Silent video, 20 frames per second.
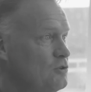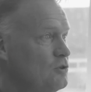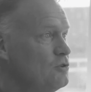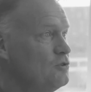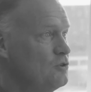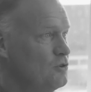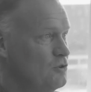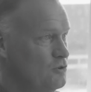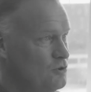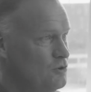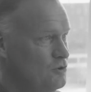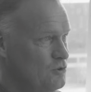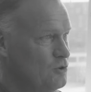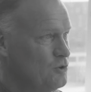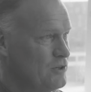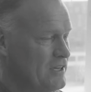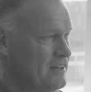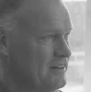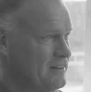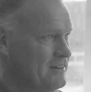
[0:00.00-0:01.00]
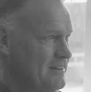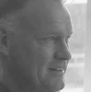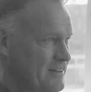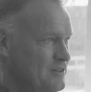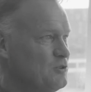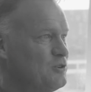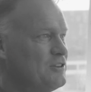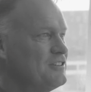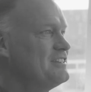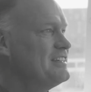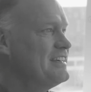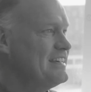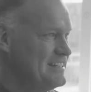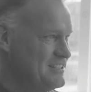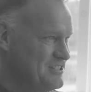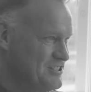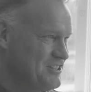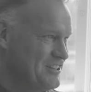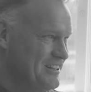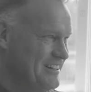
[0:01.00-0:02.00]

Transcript: You can teach